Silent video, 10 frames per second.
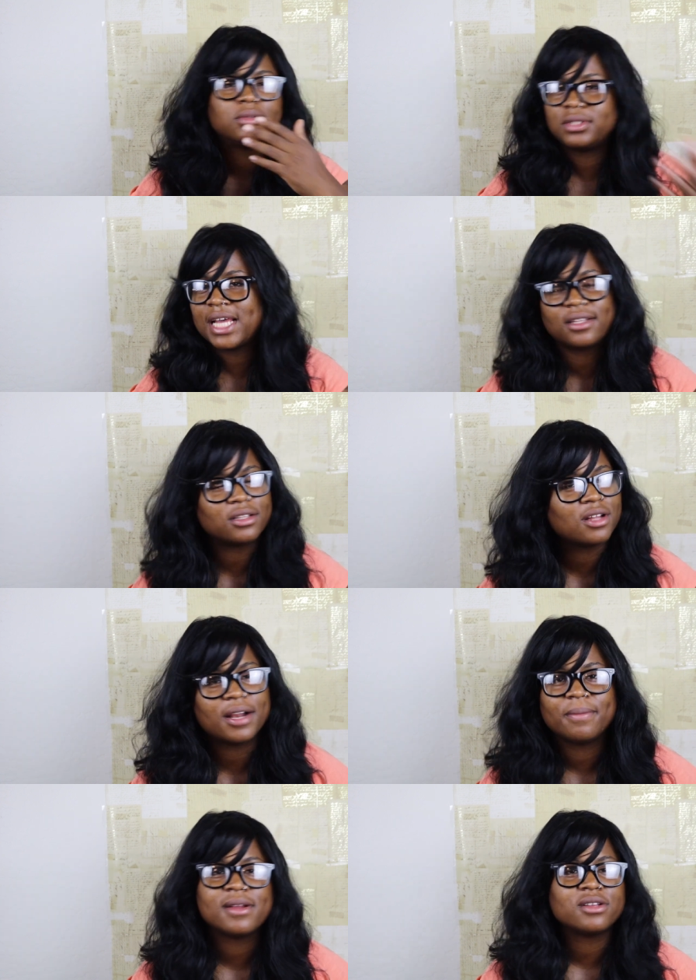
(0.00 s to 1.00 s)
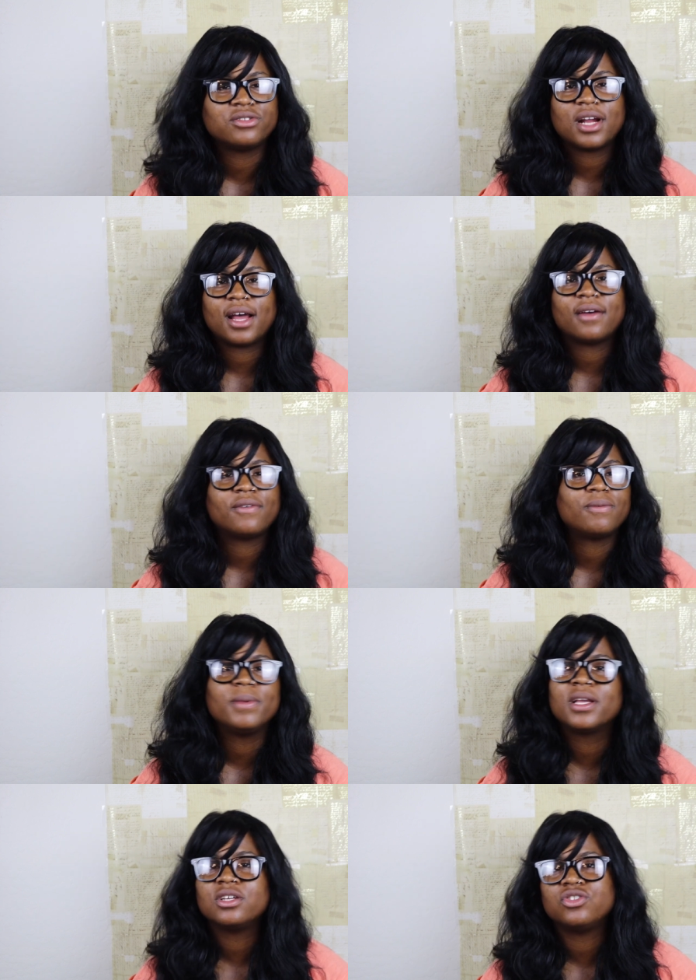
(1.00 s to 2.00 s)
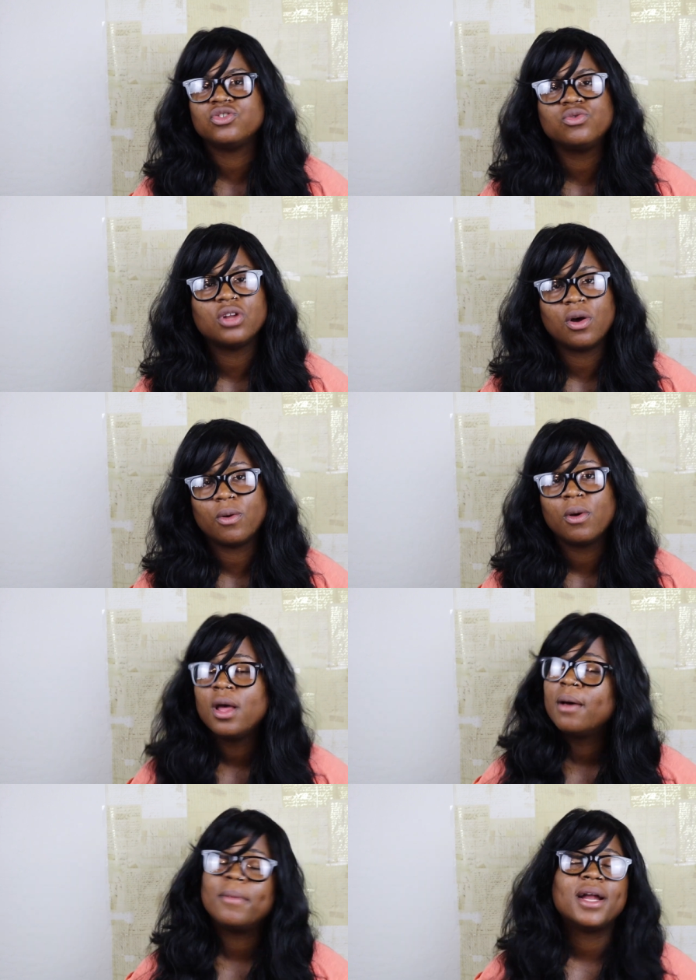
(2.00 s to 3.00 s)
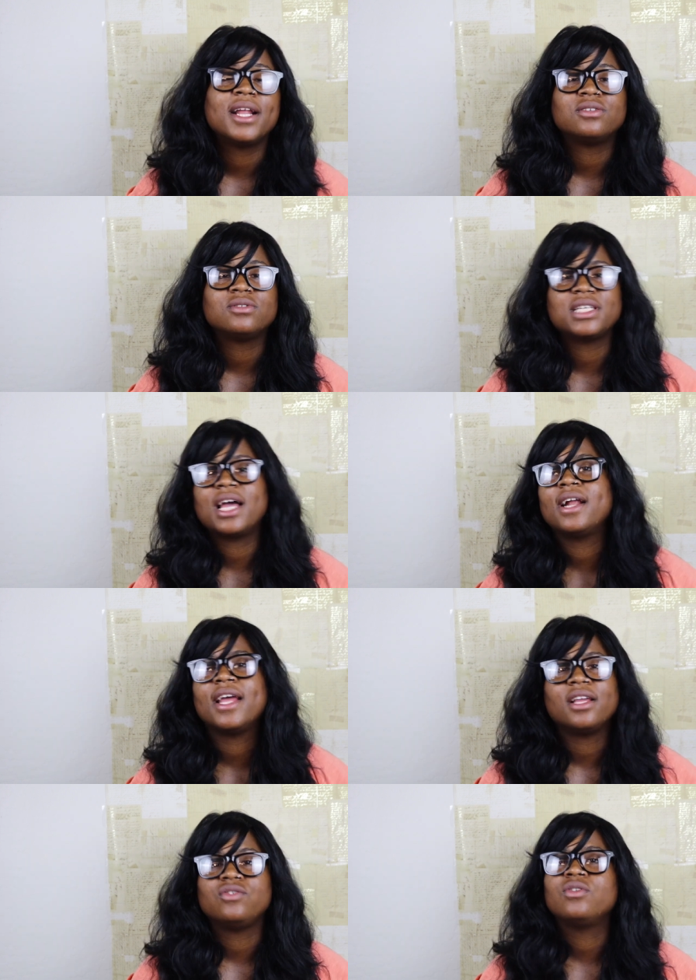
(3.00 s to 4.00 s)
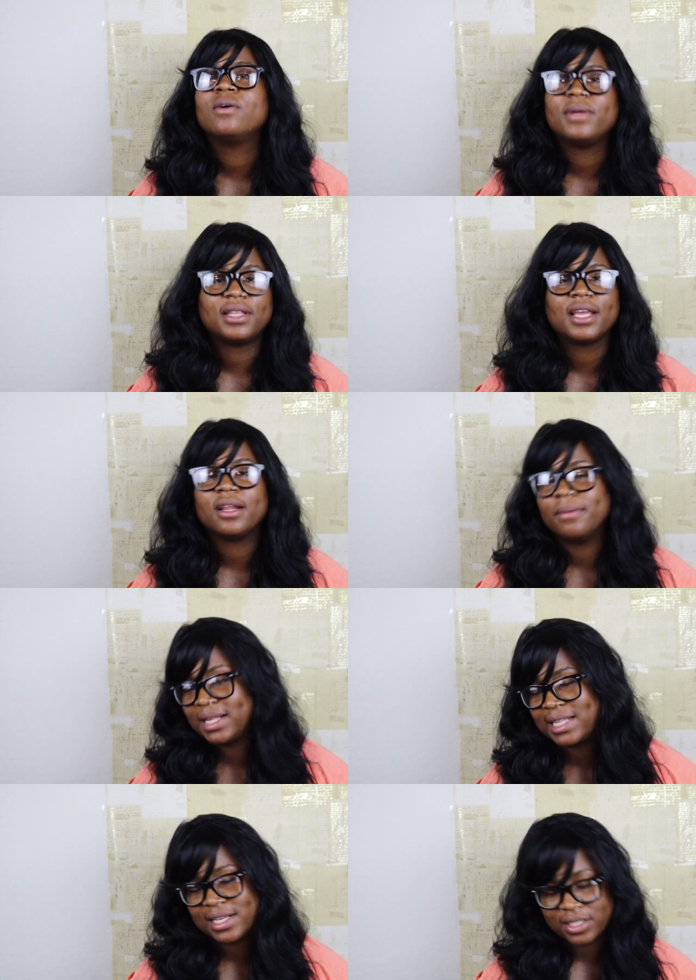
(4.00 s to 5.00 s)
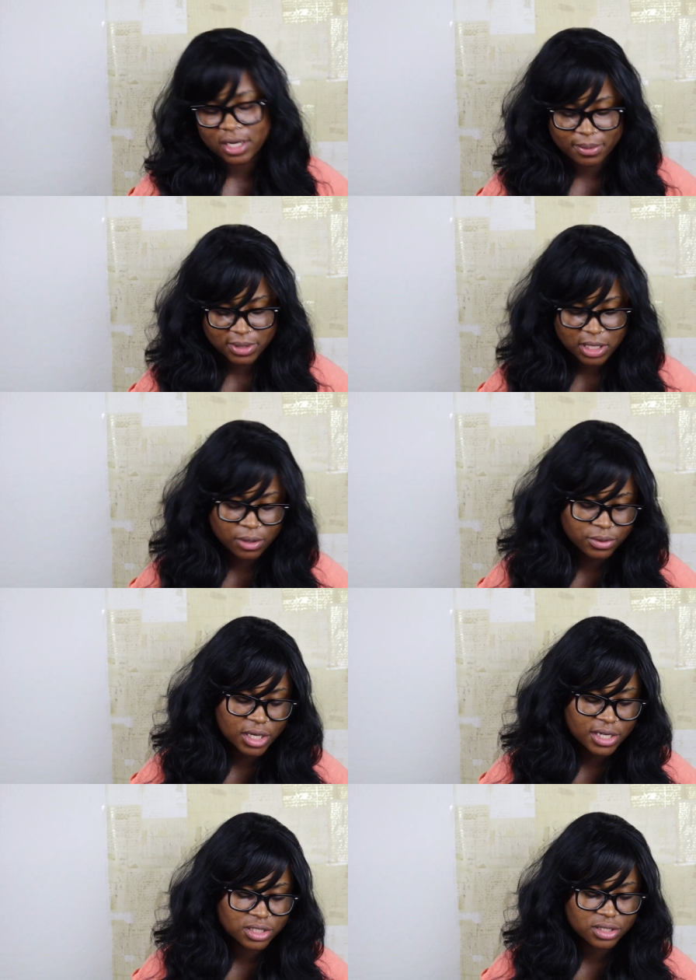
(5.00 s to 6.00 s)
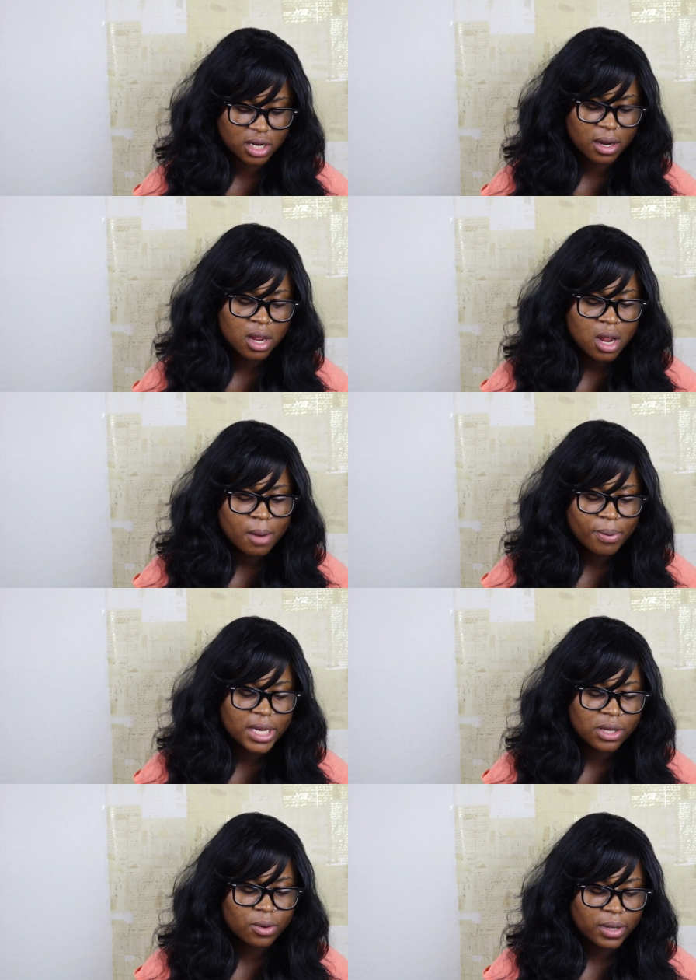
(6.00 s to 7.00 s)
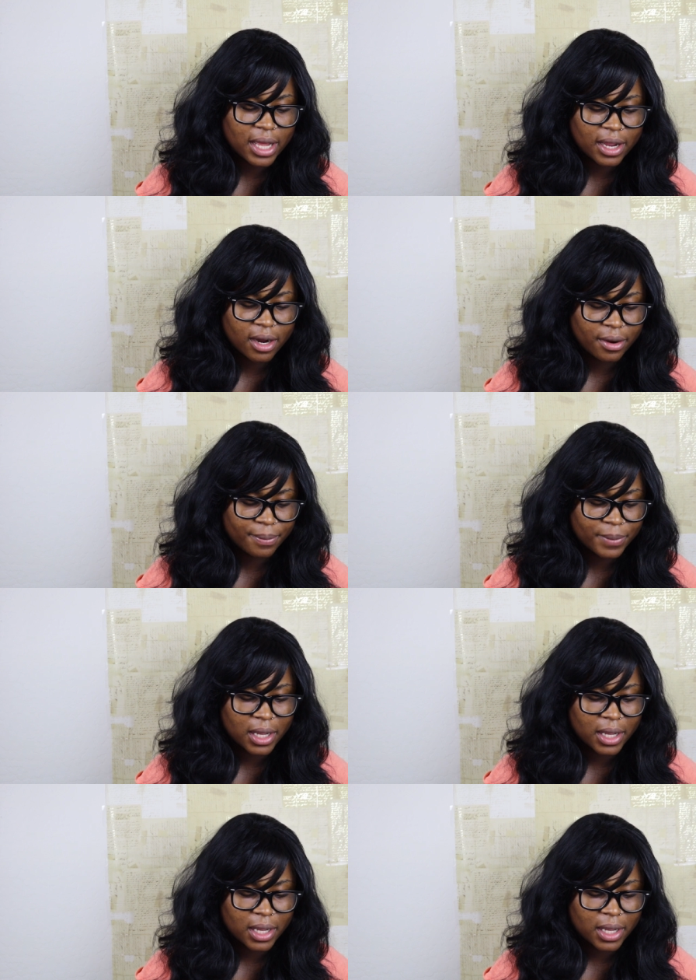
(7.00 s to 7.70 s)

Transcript: Take the 30-minute drive, because you know Monday through Saturday you're going to be thinking about that sermon. So churches are pretty cool out here.